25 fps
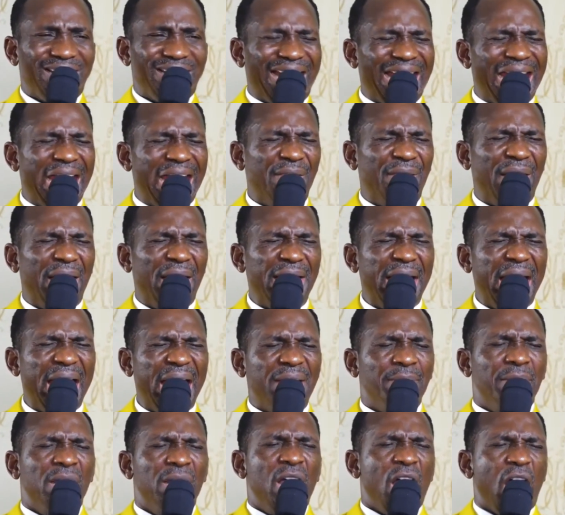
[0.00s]
In the
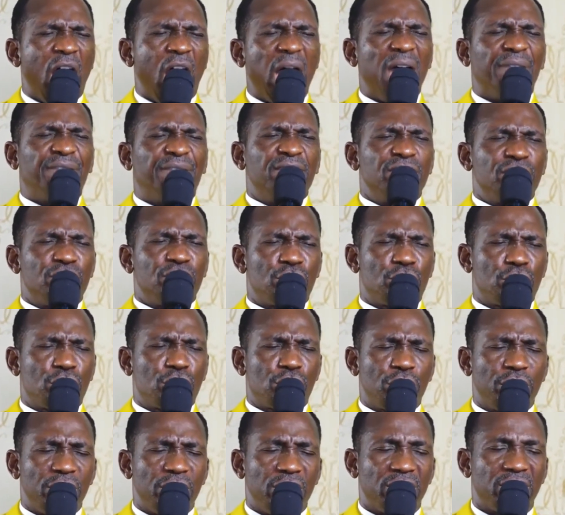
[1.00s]
name of
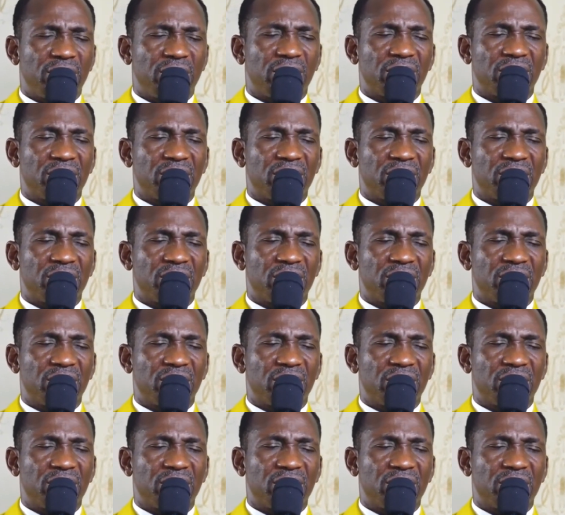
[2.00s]
Jesus.